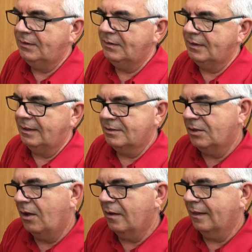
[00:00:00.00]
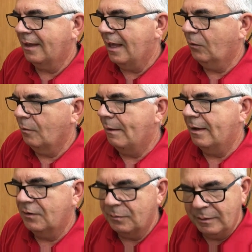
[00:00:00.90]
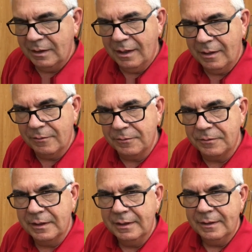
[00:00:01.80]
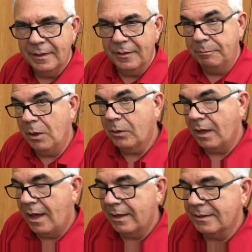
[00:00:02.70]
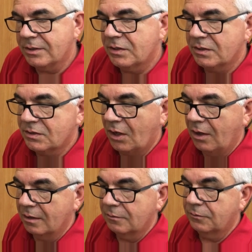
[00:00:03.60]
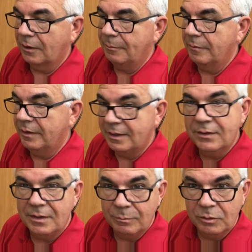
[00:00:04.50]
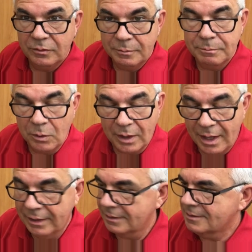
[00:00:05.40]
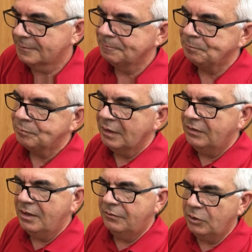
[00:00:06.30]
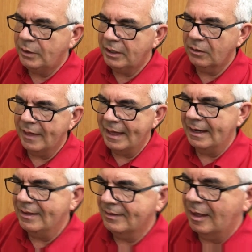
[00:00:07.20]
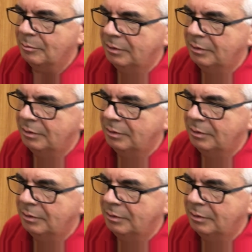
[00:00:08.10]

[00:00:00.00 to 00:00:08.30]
is a song that kind of reminds me of the Pocahontas song from the Disney movie Pocahontas. See if you hear that as I